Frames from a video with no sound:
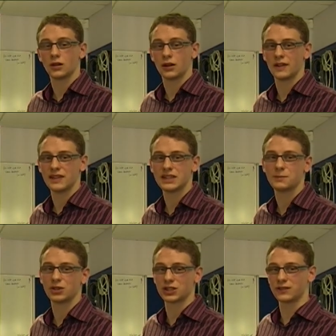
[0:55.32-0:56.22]
And this
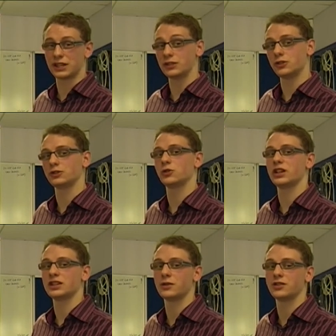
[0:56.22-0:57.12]
box of technological
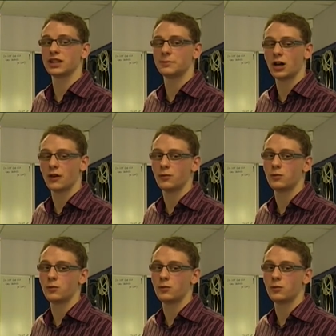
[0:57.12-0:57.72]
gizmos is part of a